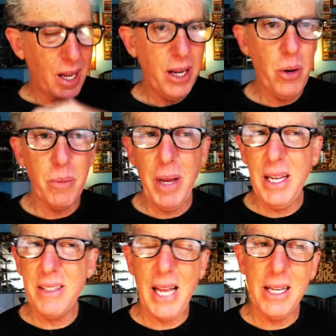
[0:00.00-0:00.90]
you know,
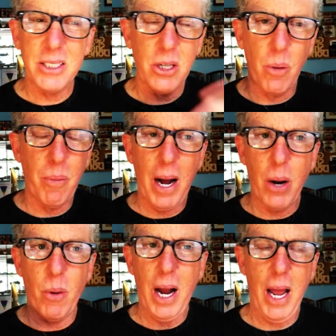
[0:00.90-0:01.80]
many days go
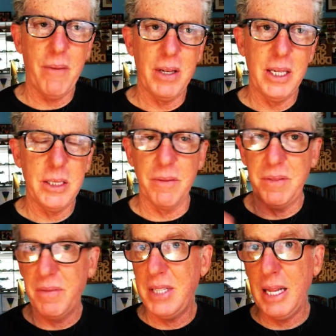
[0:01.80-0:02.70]
by where I have a list of
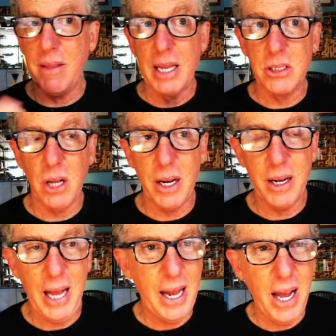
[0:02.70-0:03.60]
15 things on
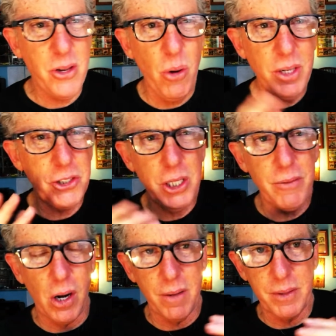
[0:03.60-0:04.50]
it and I don't achieve
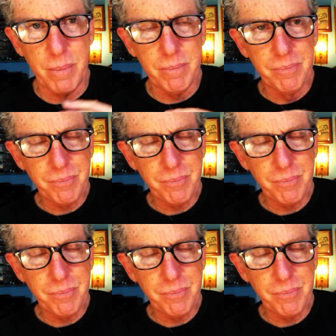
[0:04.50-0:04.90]
all of them.